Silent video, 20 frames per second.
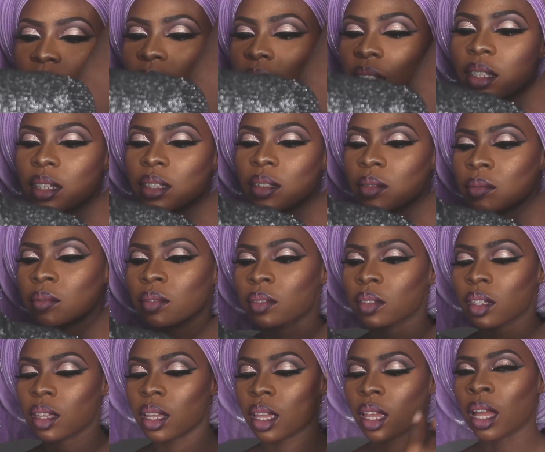that your gele is
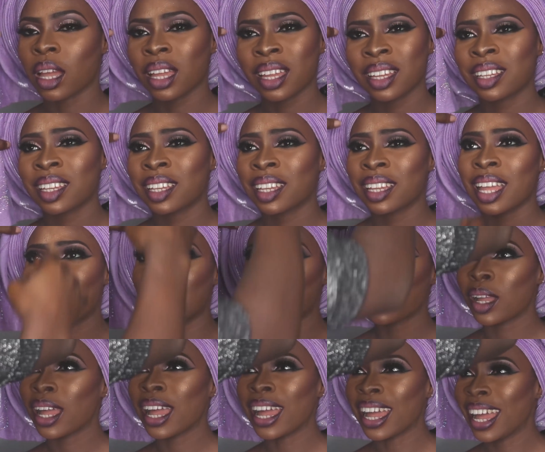not going to fall off.
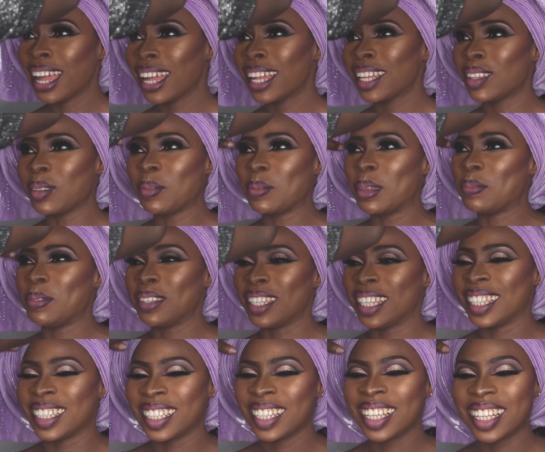So now that I've
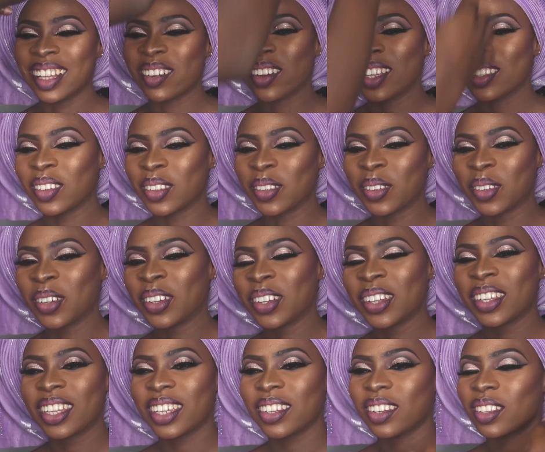secured that with a
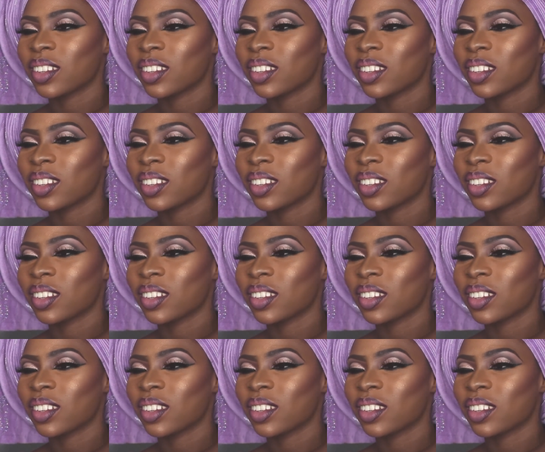pin,